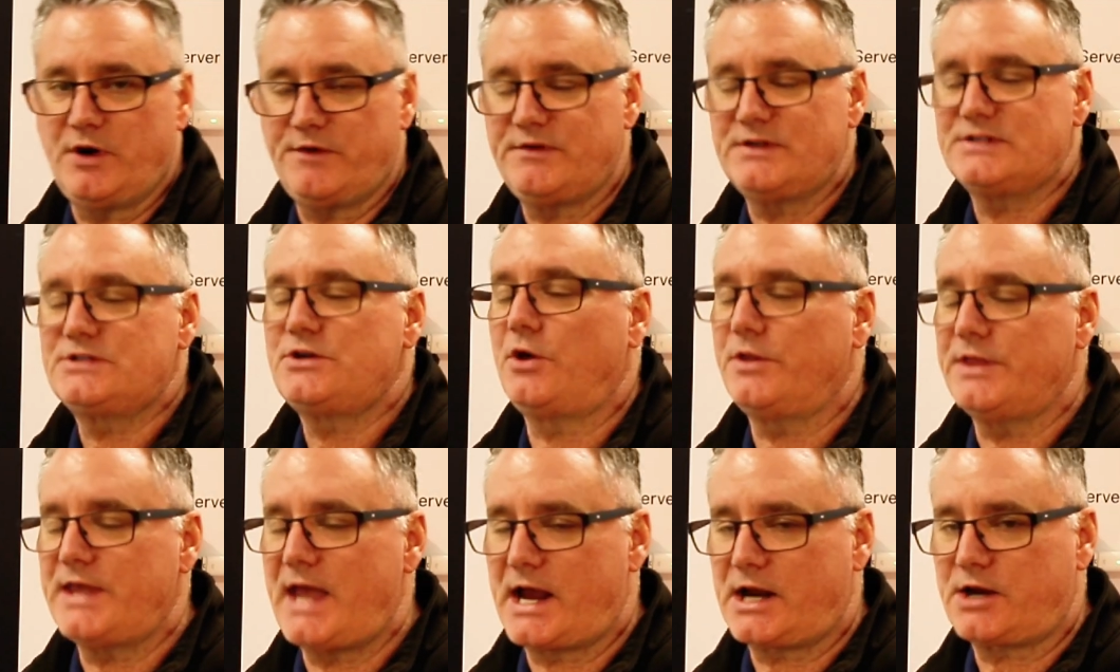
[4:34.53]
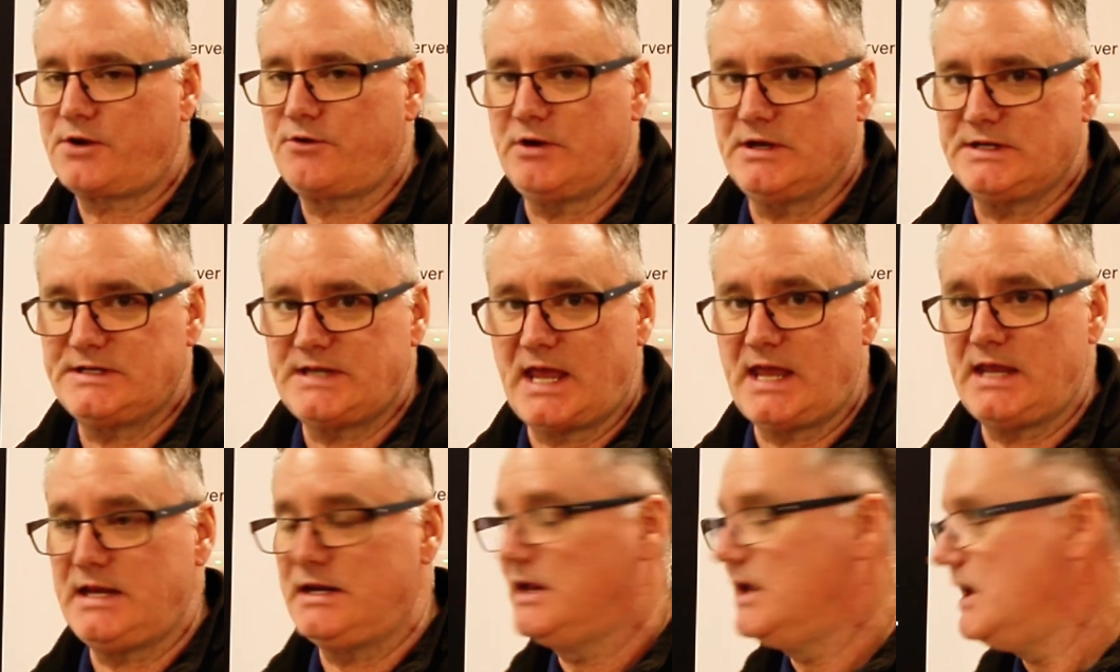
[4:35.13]
If it's not the accurate
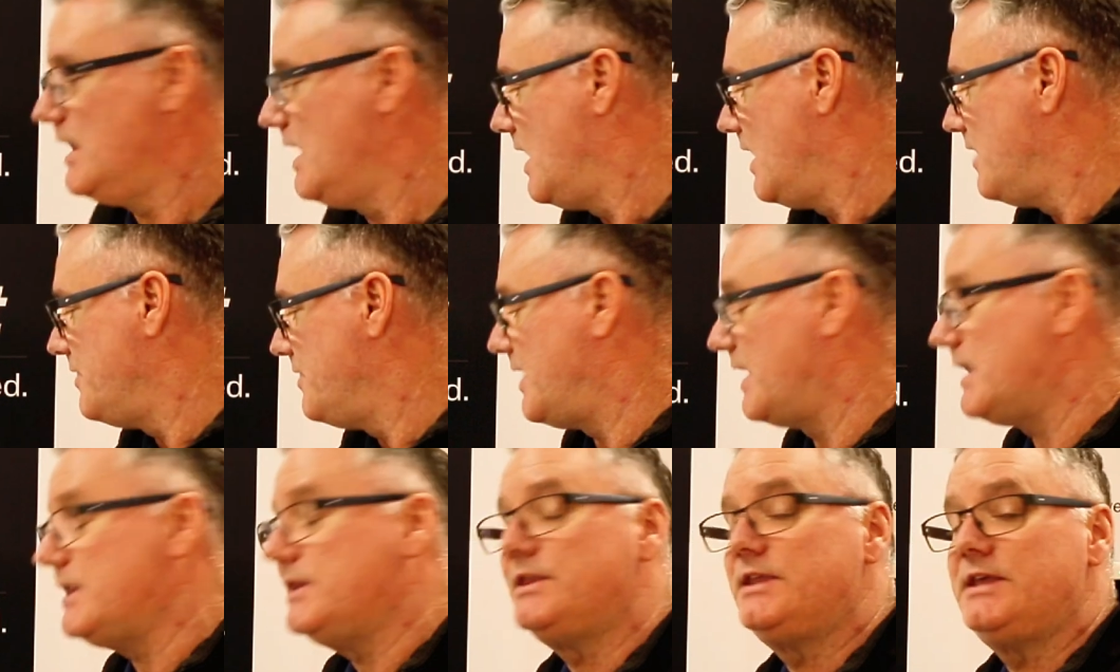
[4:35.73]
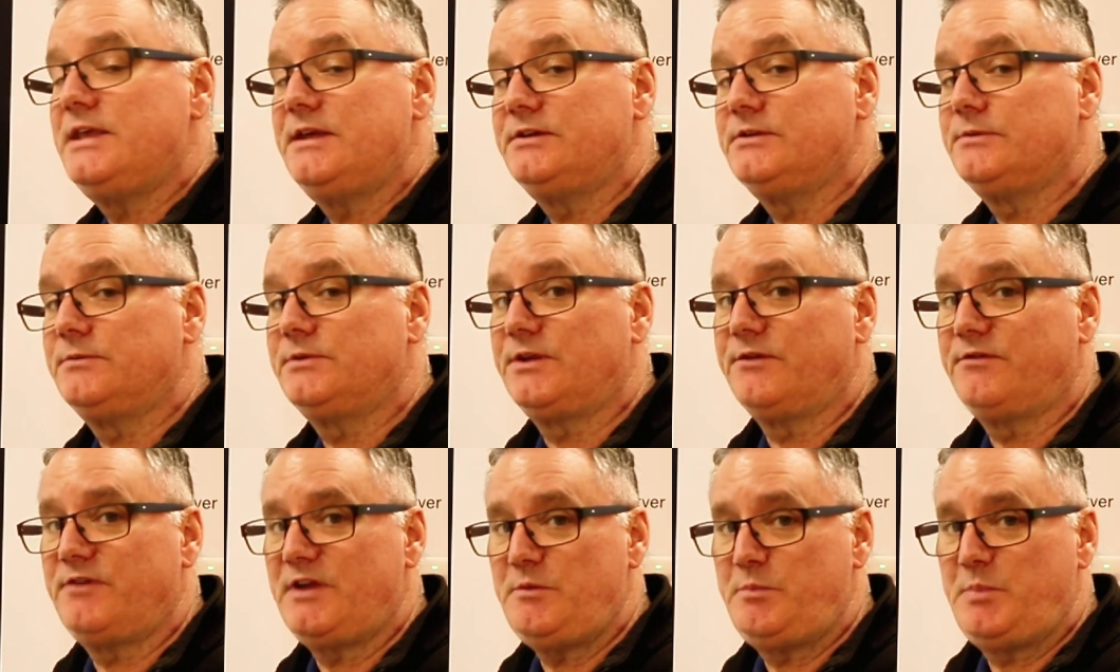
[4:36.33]
date, then
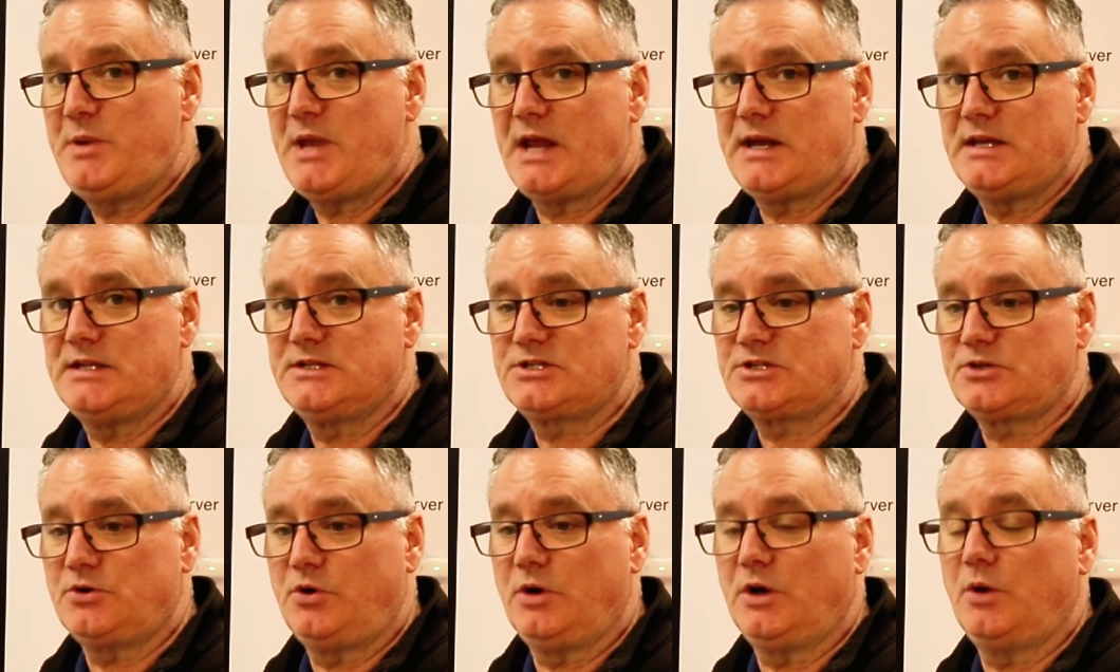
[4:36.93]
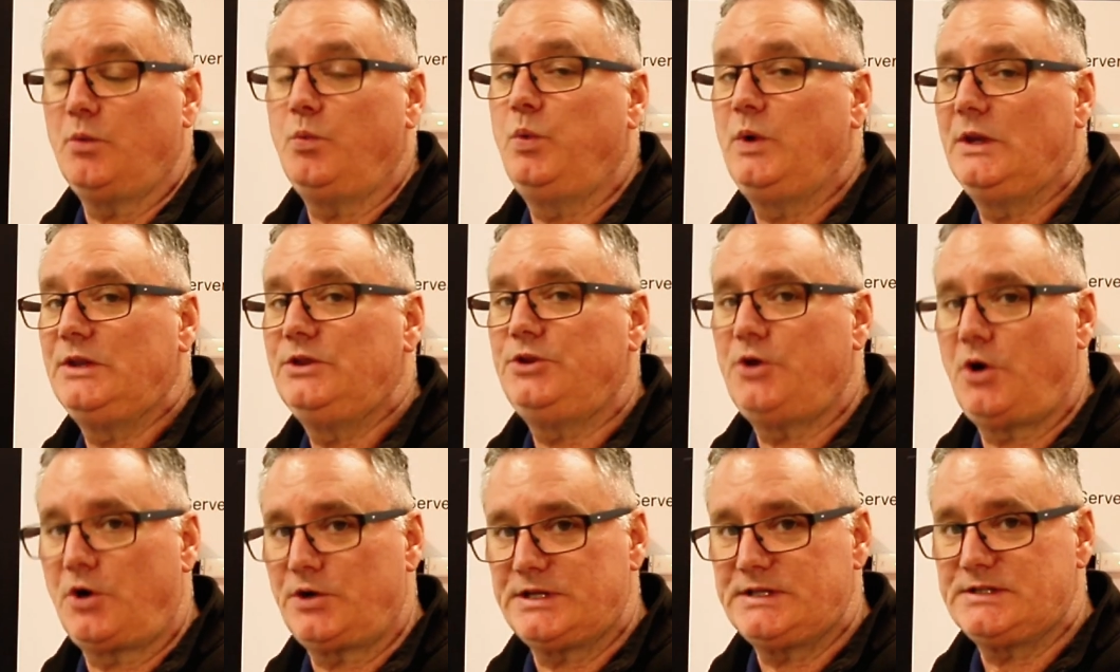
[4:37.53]
the VPN installer will
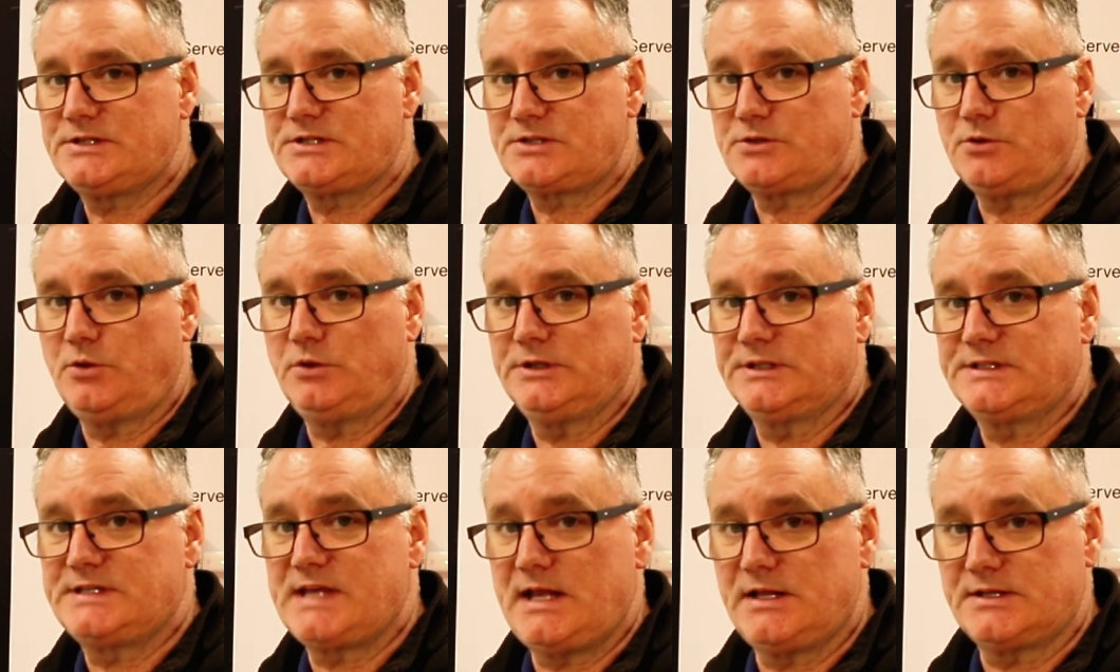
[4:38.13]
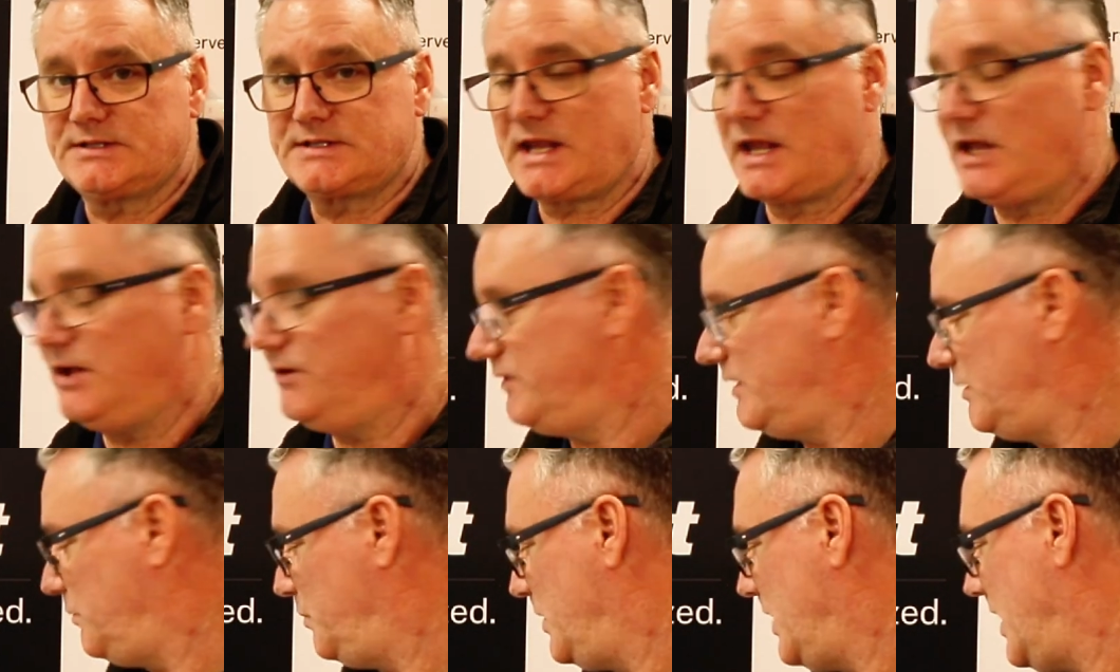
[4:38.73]
not install the Tailscale
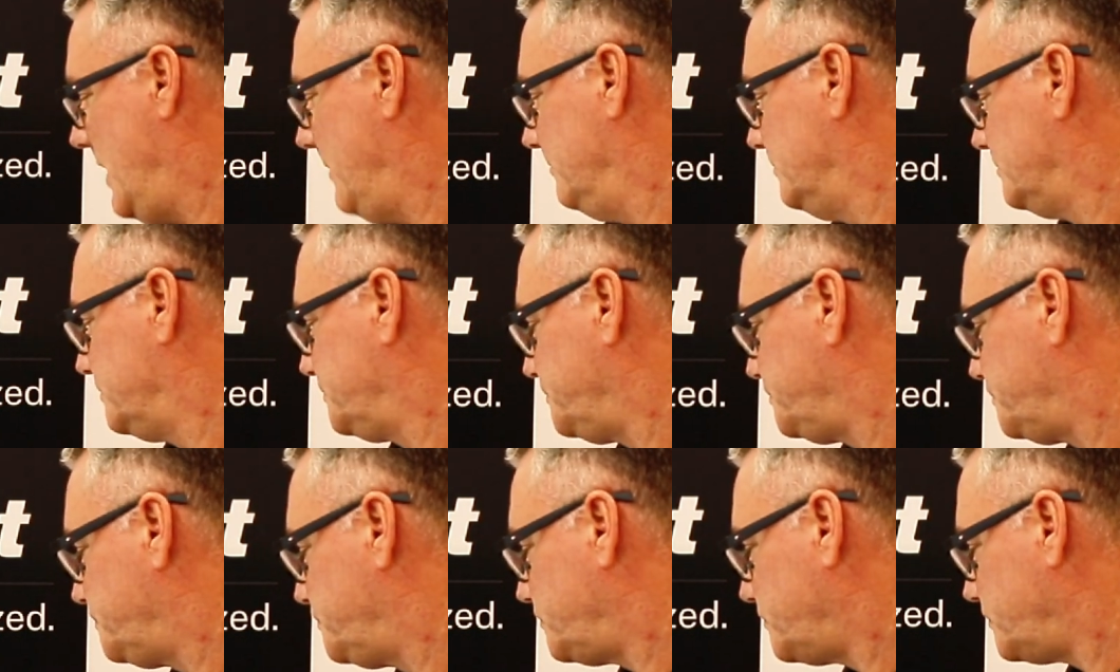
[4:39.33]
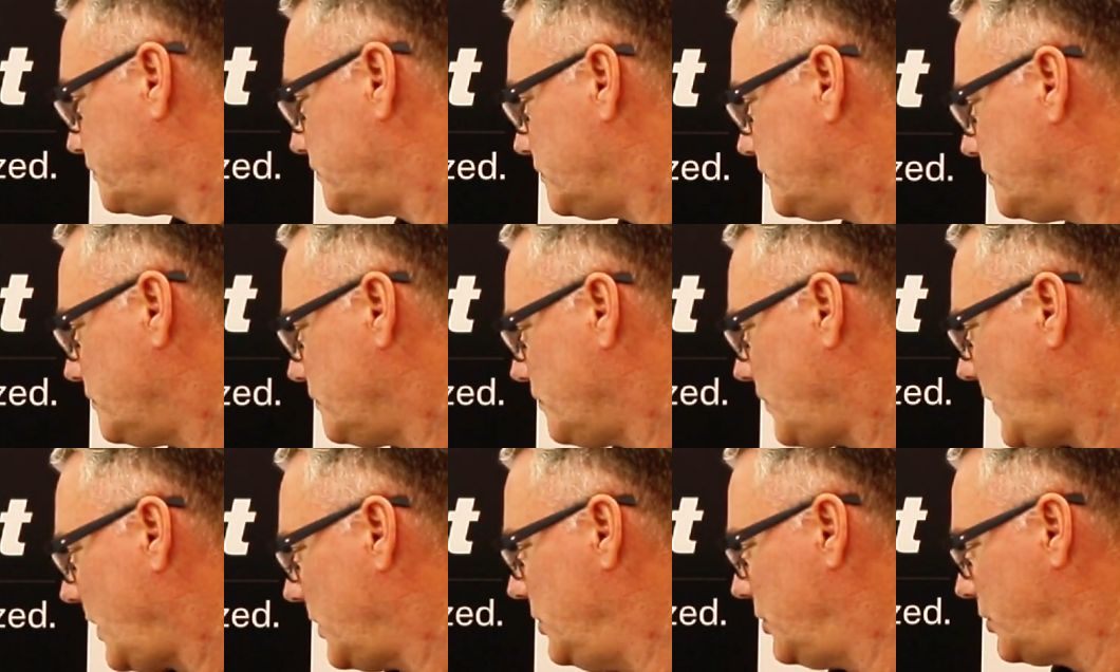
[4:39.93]
VPN.
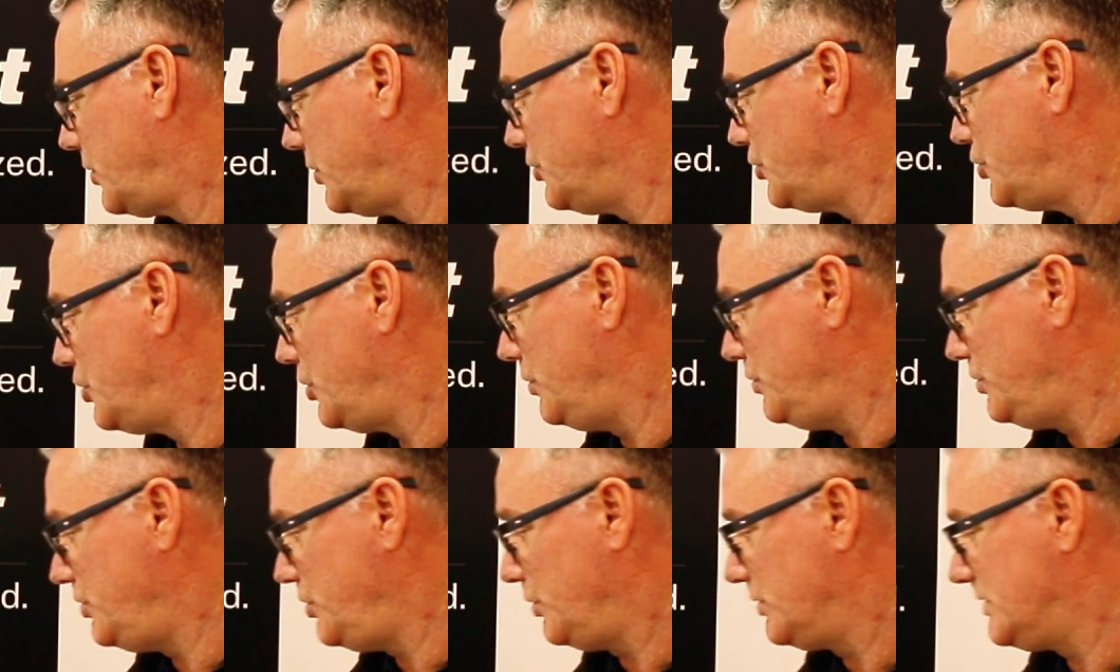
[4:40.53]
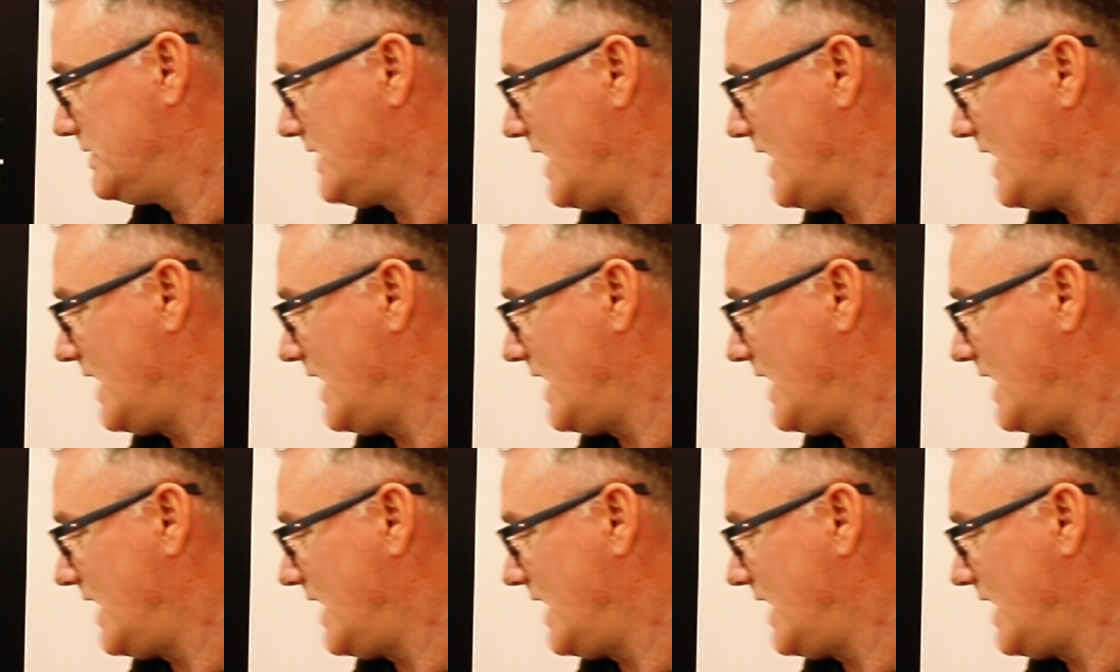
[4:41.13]
You can choose your